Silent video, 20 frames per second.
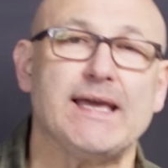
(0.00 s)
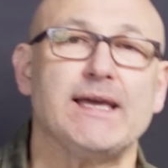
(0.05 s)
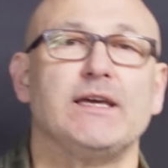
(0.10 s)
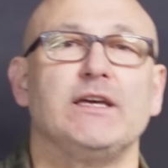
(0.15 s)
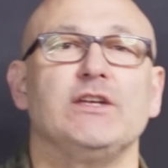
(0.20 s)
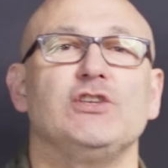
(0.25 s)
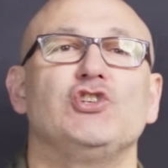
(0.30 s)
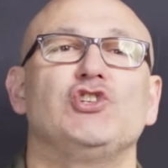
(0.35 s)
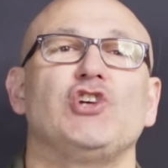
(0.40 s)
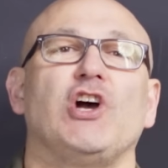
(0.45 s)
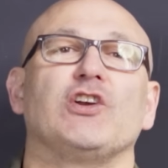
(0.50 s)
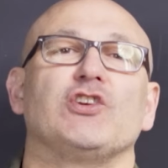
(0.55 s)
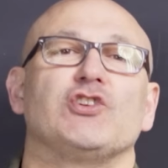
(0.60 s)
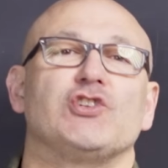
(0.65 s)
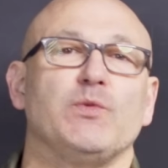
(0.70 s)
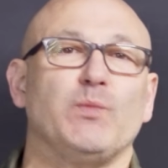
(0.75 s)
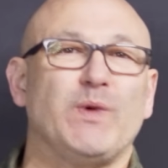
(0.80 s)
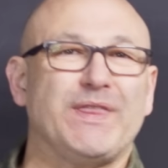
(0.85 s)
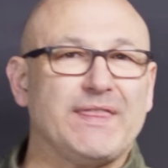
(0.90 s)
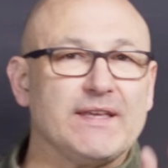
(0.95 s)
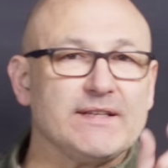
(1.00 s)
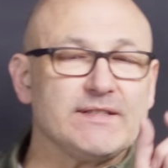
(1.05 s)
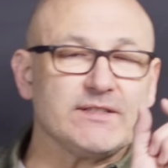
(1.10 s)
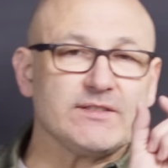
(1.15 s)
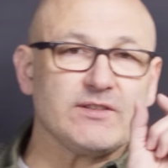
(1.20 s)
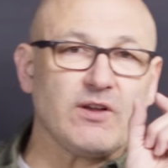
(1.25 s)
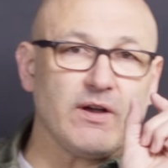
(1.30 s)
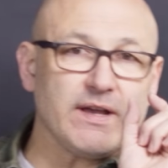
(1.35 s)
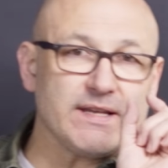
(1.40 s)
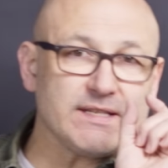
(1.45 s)
in conjunction with the
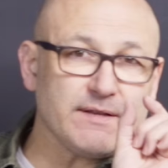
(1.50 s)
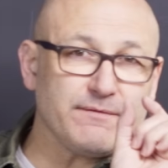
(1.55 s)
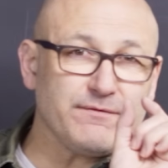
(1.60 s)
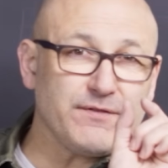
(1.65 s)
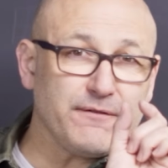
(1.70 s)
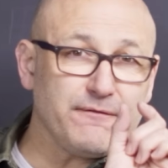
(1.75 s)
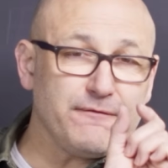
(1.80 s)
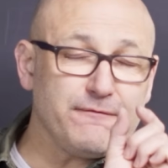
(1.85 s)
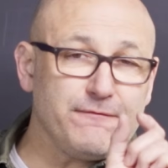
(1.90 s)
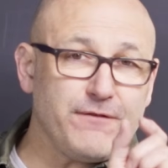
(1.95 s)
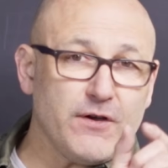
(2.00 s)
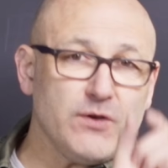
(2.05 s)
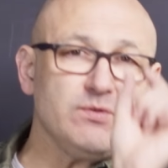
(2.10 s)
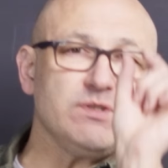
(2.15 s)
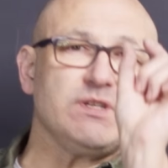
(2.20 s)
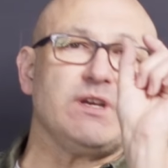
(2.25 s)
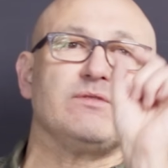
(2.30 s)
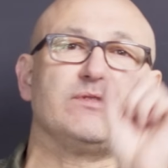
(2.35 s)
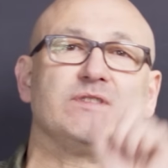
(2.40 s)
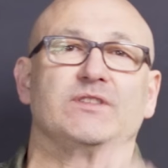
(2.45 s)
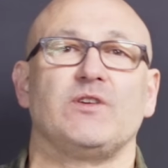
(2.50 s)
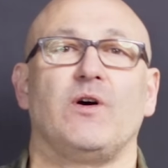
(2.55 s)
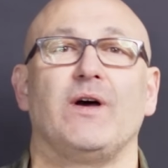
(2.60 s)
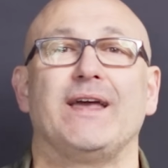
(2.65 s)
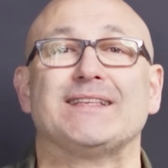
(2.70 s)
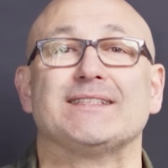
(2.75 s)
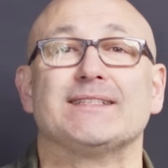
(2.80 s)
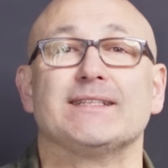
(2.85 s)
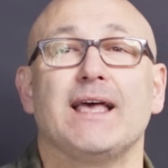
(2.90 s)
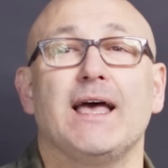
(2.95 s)
size of the
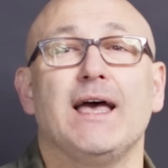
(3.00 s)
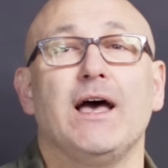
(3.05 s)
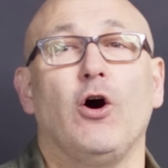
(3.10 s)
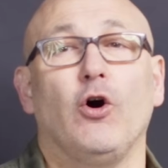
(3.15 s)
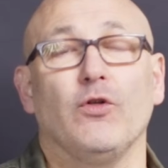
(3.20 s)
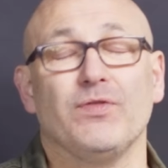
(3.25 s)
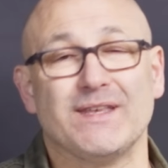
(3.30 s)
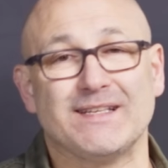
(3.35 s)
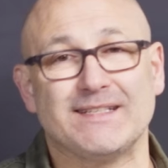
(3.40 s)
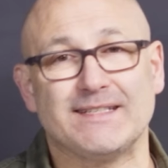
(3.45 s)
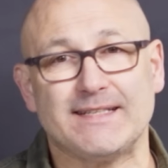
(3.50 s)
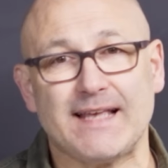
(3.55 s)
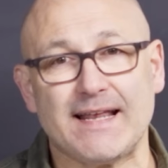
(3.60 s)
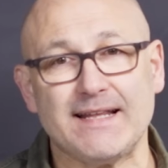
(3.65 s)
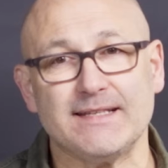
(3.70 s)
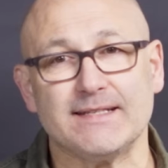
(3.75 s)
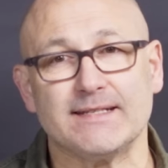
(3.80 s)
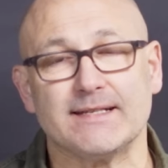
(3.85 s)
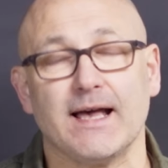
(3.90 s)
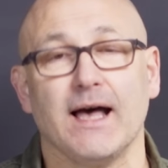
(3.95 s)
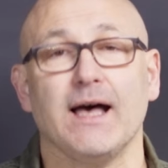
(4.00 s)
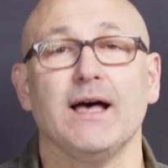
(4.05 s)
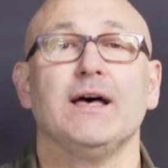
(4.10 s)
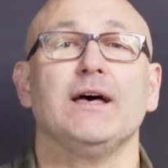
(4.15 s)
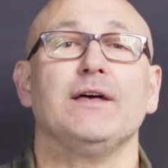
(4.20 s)
photosites on the sensor